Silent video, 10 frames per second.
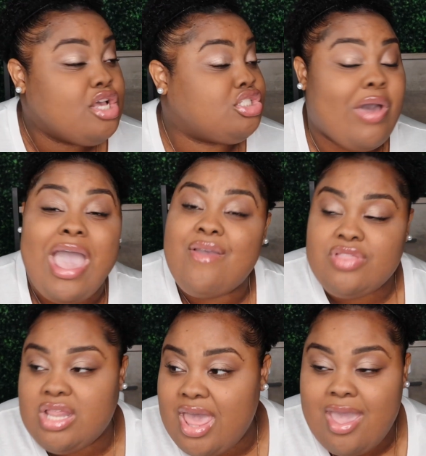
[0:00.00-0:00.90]
So
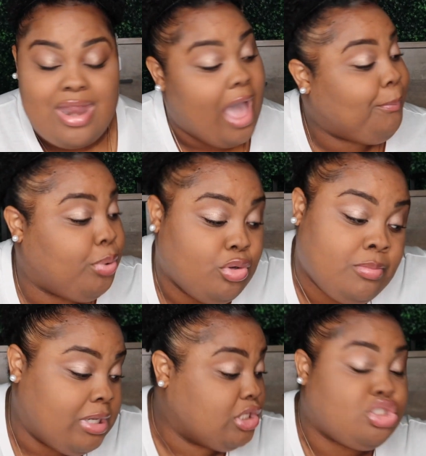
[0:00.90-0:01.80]
after that, I
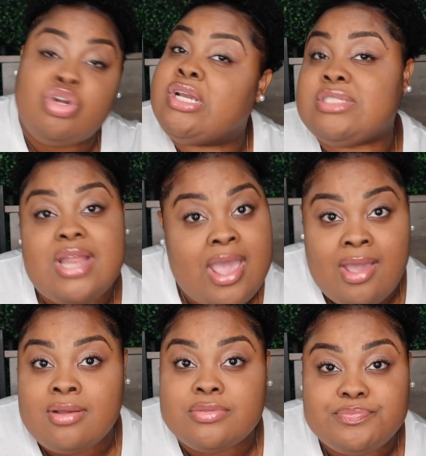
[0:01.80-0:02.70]
pulled my little dress
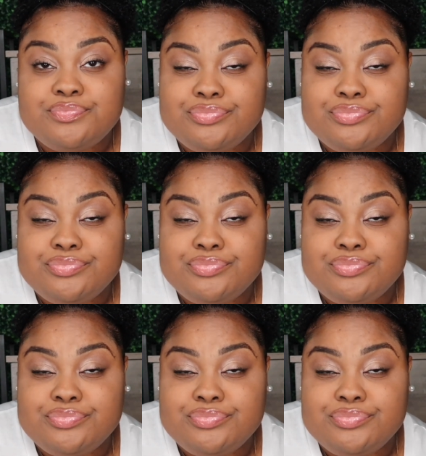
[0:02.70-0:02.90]
down